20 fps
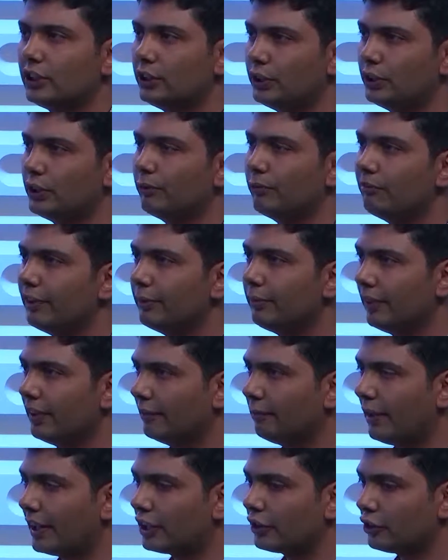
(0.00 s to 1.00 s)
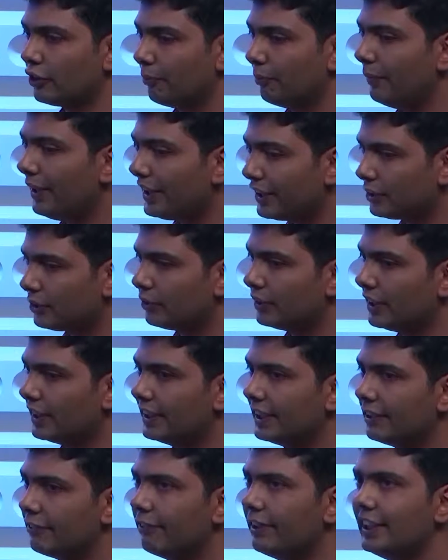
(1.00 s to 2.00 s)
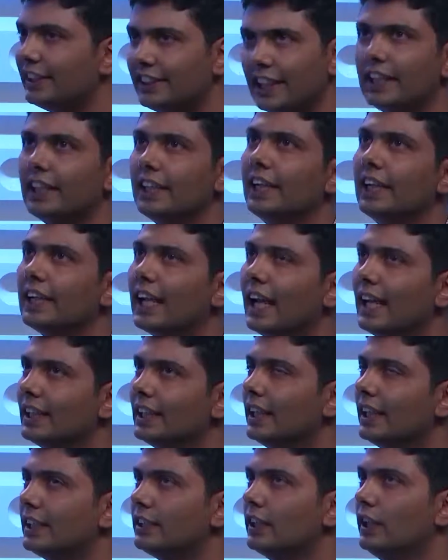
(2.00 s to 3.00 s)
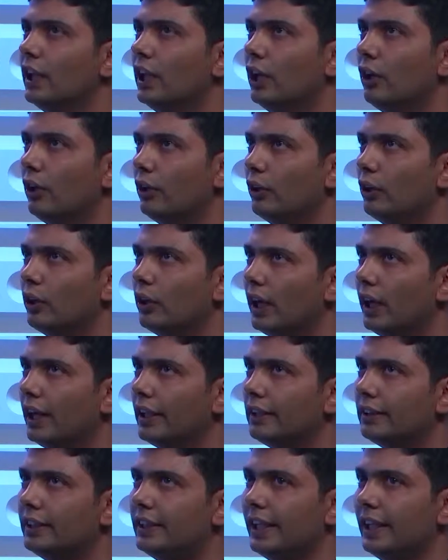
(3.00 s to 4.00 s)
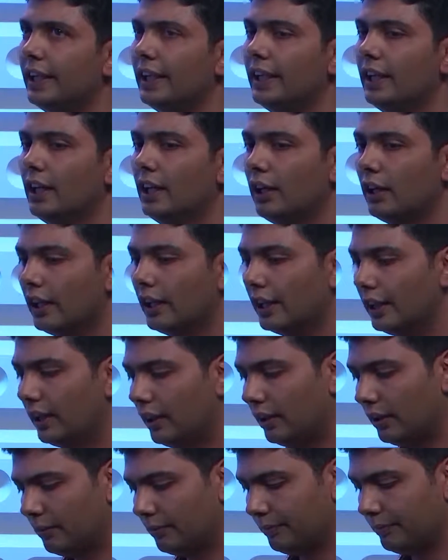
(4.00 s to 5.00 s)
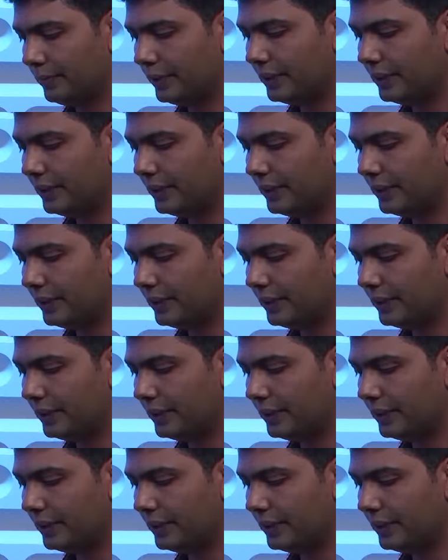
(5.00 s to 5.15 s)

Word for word: Microsoft makes sure that they are very generic and they're uh, they, uh,